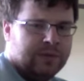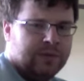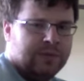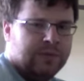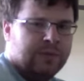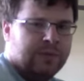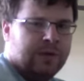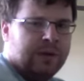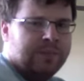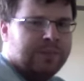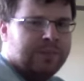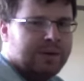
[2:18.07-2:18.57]

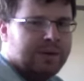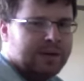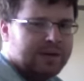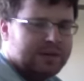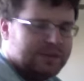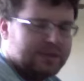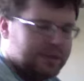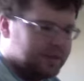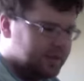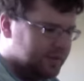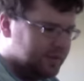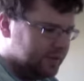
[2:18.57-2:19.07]
weapon is.
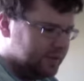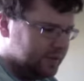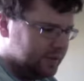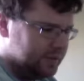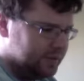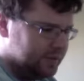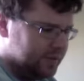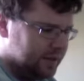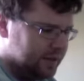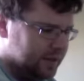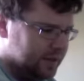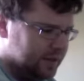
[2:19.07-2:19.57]
And of course I'm
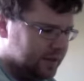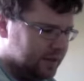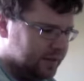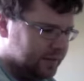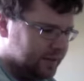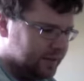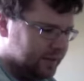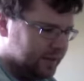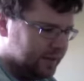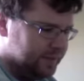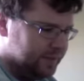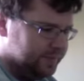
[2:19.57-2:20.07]
talking
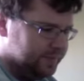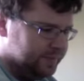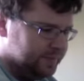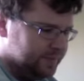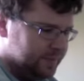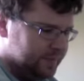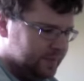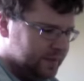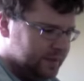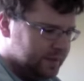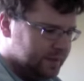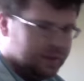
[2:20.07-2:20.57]
about
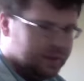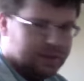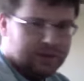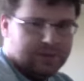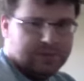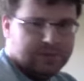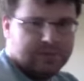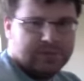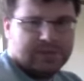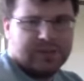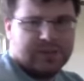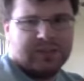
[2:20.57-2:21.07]

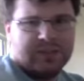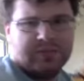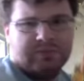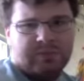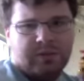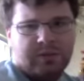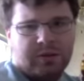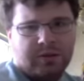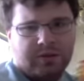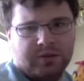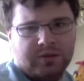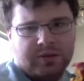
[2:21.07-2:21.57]

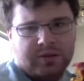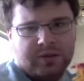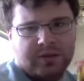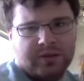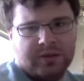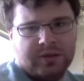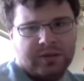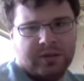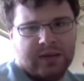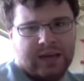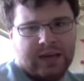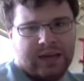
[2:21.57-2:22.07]

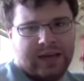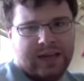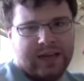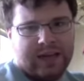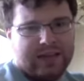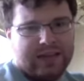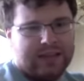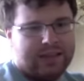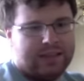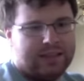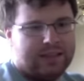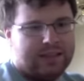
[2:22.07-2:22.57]
Smolder
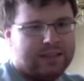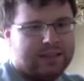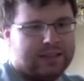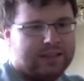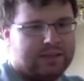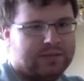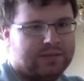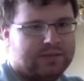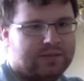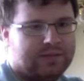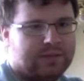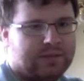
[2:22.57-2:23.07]
and
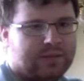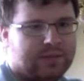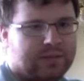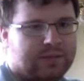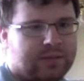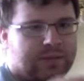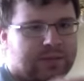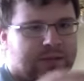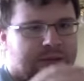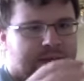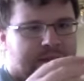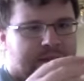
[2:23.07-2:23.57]
his little
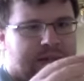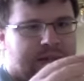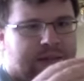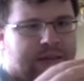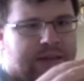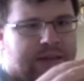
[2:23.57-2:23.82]
buddy